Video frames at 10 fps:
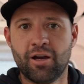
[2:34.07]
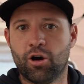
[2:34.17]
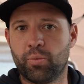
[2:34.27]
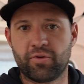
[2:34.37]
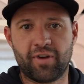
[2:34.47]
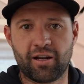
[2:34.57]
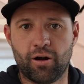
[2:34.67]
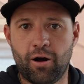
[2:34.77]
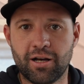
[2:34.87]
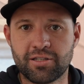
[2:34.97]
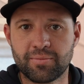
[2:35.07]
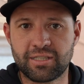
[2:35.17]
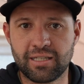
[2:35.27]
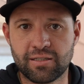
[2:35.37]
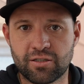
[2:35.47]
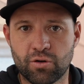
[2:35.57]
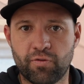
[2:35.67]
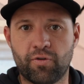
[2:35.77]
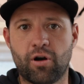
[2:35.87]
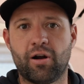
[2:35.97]
Hope you've had an awesome season so
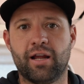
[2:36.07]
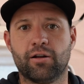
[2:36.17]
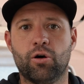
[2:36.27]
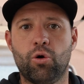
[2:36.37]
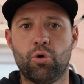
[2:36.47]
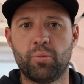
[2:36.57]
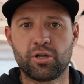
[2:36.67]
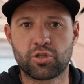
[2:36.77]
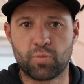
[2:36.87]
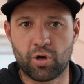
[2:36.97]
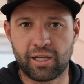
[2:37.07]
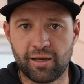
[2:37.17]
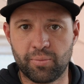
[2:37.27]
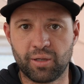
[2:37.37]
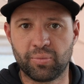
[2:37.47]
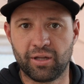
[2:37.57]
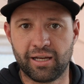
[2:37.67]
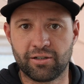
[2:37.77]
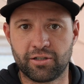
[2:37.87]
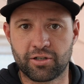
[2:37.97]
far and a whole bunch more camping
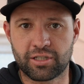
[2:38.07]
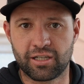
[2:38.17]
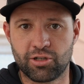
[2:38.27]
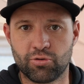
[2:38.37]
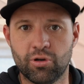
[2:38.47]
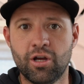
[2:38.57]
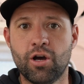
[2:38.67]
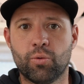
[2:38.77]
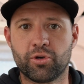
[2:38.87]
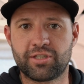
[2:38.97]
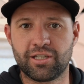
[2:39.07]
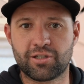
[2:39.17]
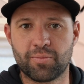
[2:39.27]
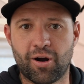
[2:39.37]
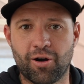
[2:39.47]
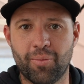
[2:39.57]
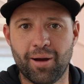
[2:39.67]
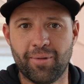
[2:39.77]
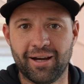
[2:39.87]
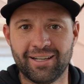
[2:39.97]
planned on your schedule. We'll see you tomorrow.
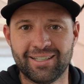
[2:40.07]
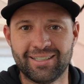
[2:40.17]
Bye-bye.